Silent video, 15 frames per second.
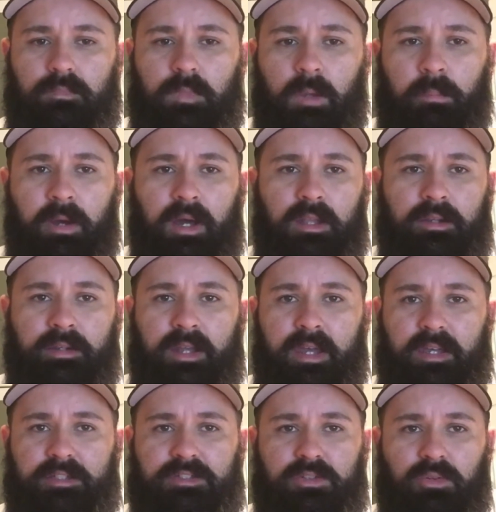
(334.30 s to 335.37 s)
Apollon
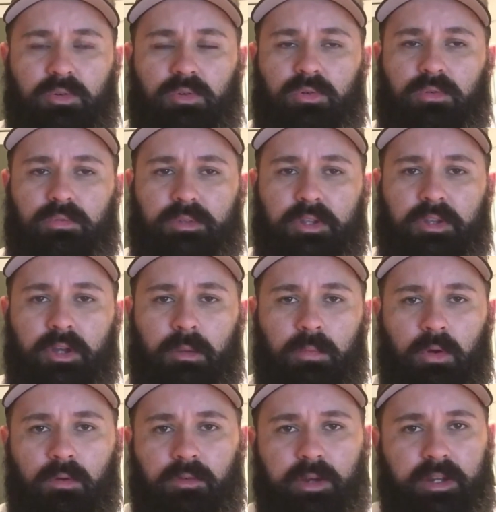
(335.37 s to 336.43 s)
axle, the
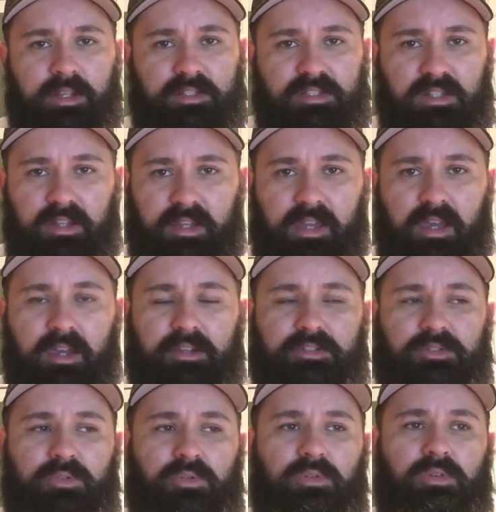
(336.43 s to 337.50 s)
double overhand slick
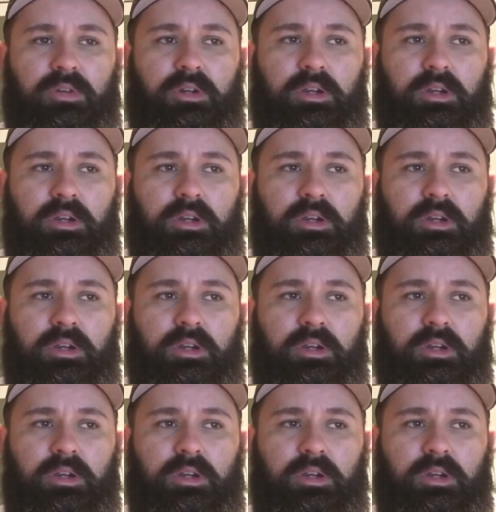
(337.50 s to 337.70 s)
axle.